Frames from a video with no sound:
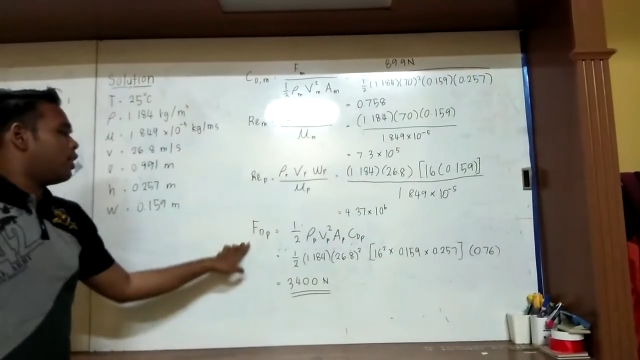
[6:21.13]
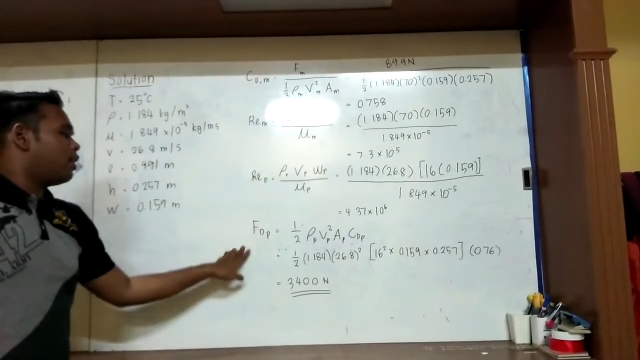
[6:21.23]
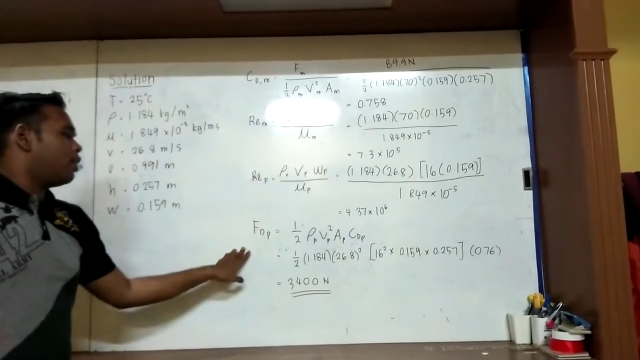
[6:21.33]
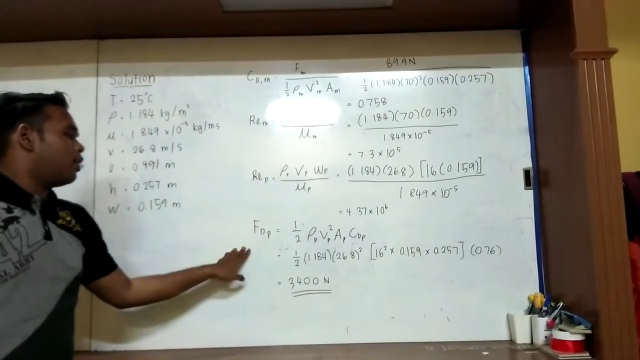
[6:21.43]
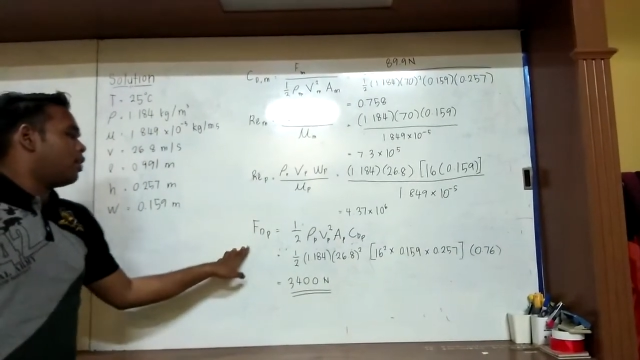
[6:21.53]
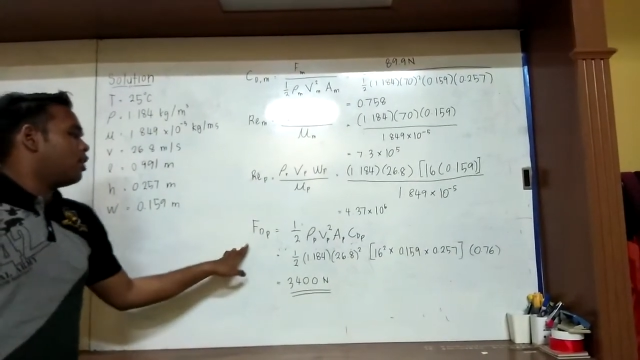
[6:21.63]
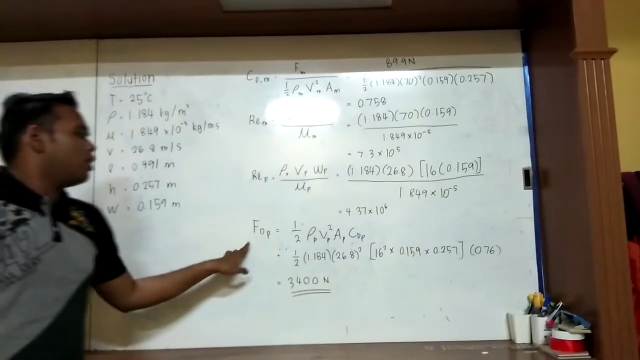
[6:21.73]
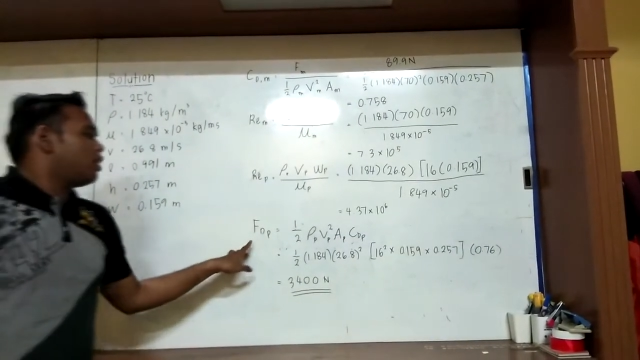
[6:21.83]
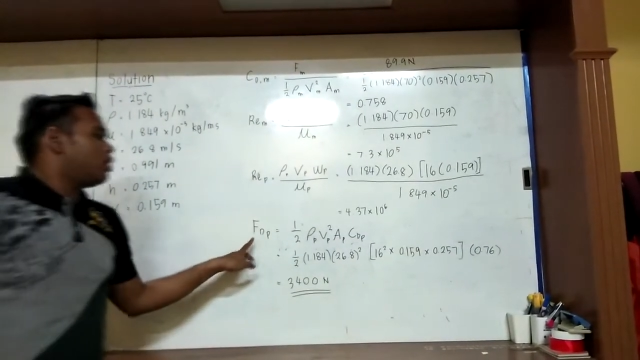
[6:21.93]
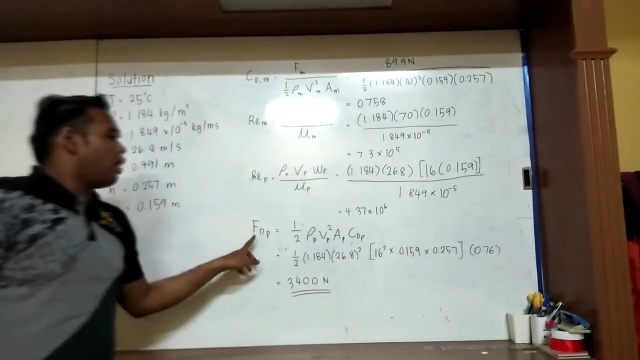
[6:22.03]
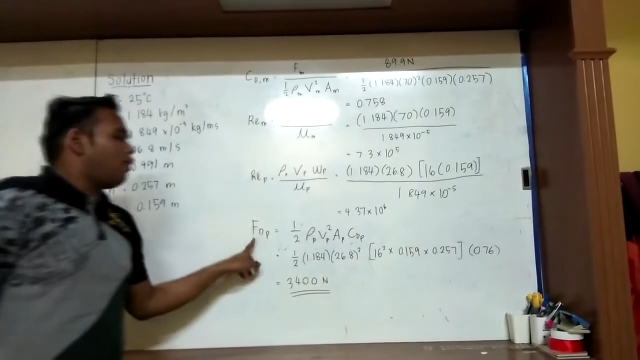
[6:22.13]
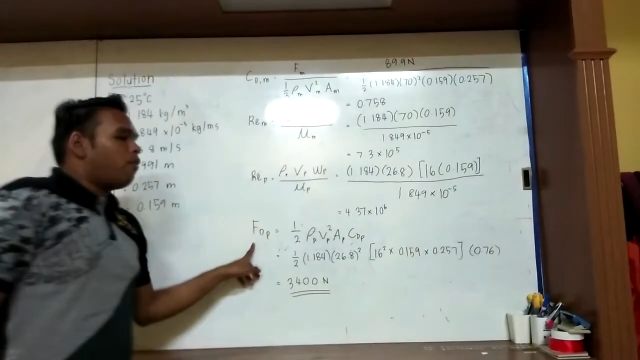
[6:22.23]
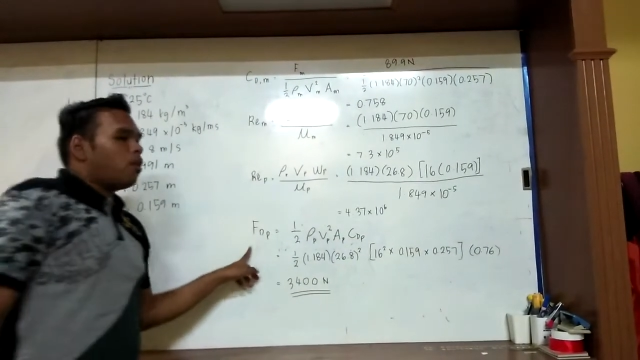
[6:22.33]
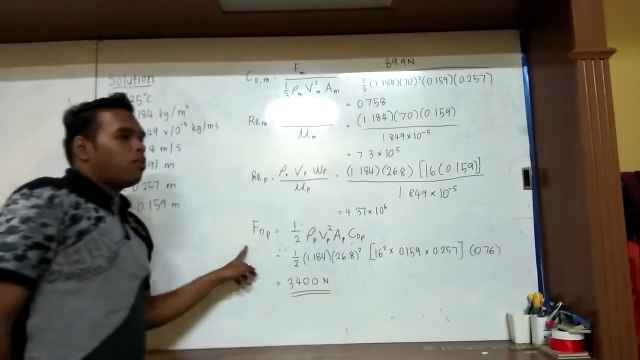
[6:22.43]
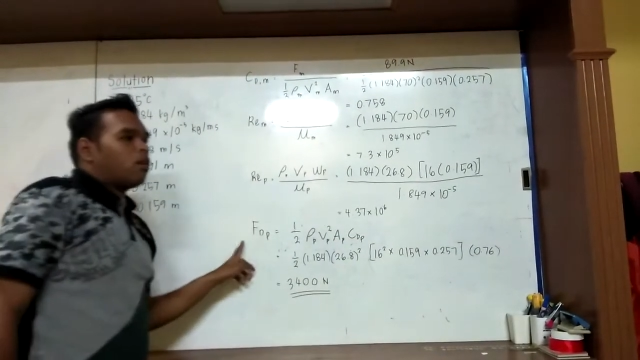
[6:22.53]
the drag
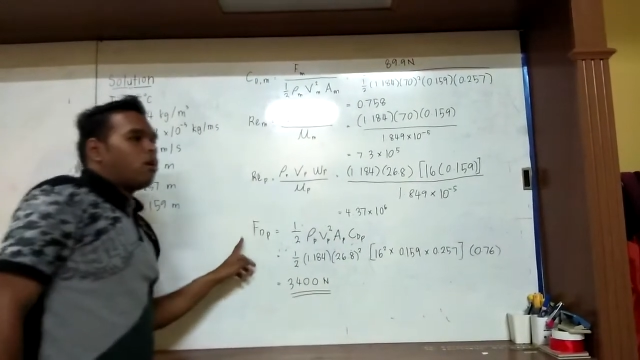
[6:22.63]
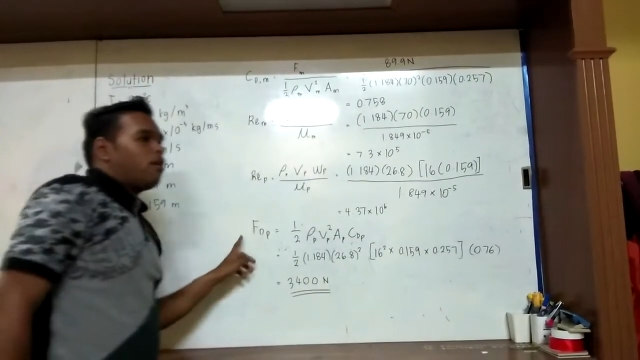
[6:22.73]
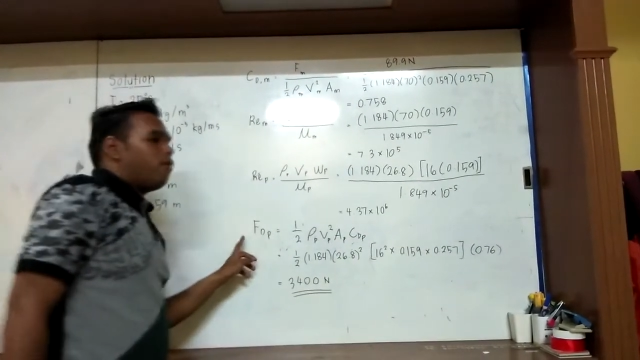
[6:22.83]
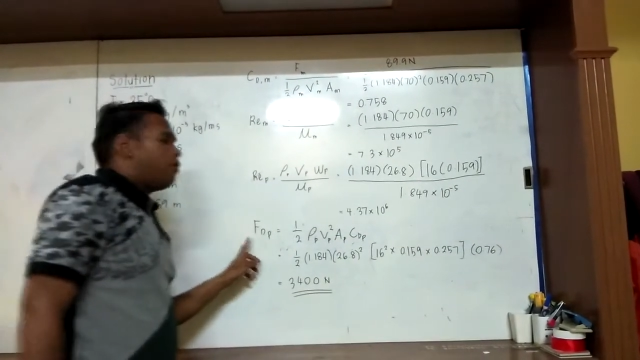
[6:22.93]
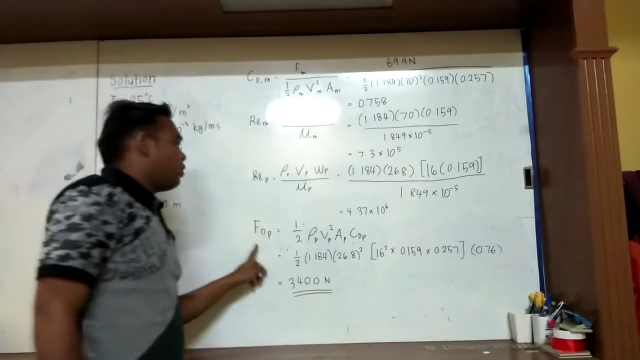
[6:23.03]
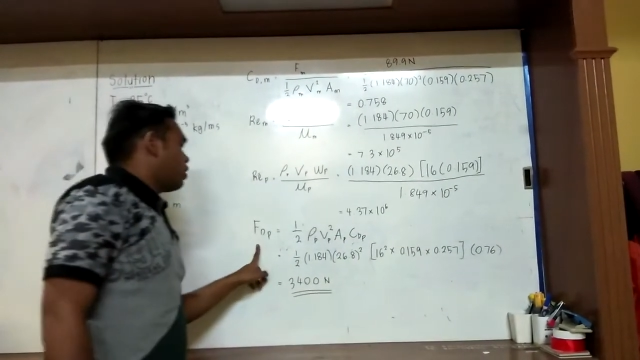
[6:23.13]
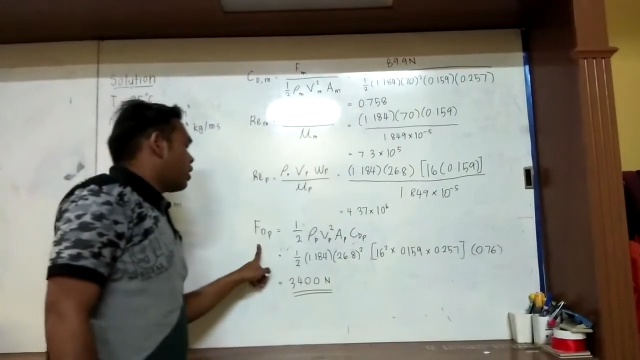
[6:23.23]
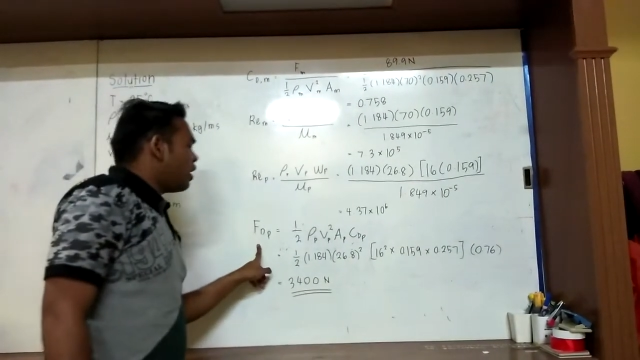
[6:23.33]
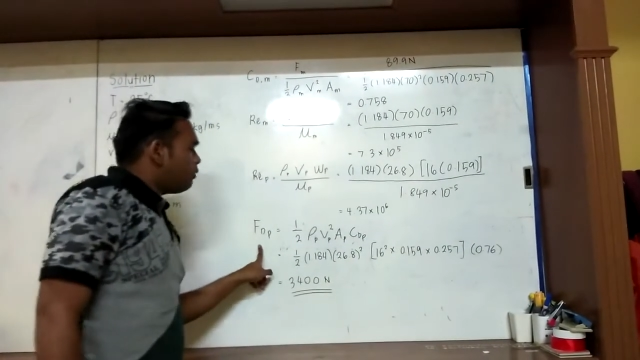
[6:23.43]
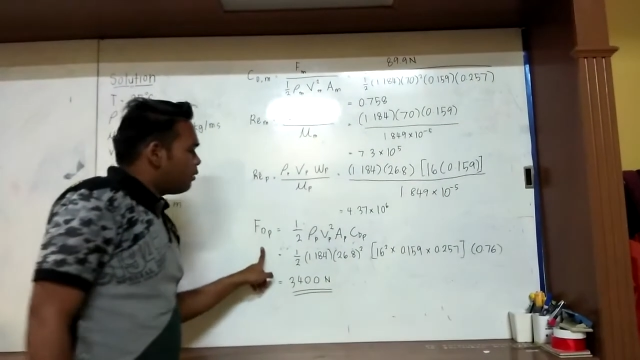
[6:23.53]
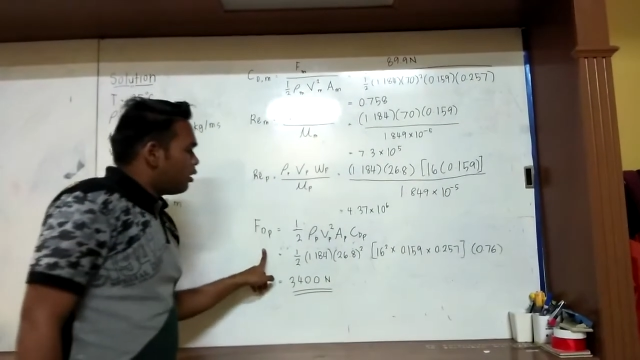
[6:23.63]
force of prototype